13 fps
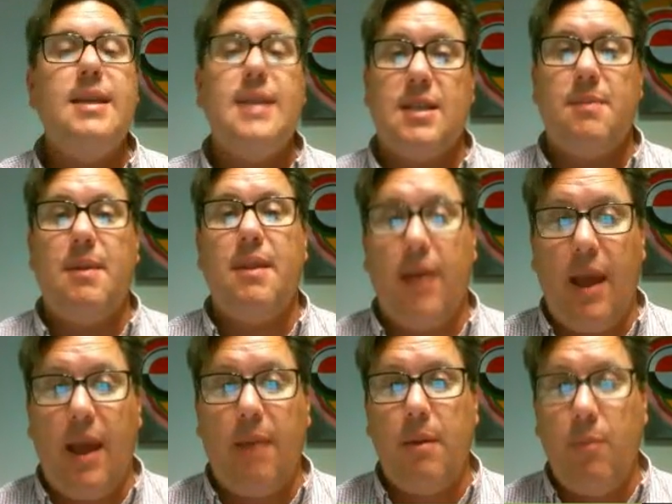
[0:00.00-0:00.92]
Doesn't mean there
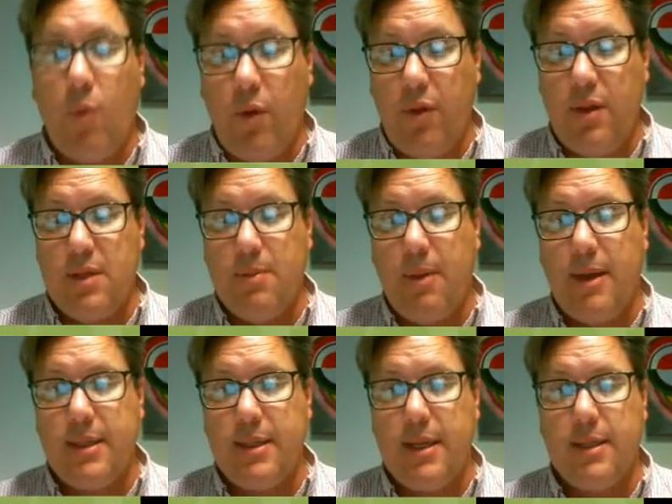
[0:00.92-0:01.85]
can't be more through this
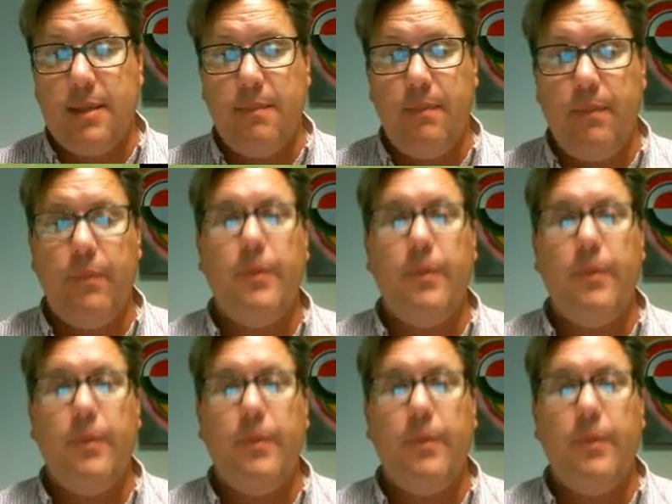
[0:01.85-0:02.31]
process.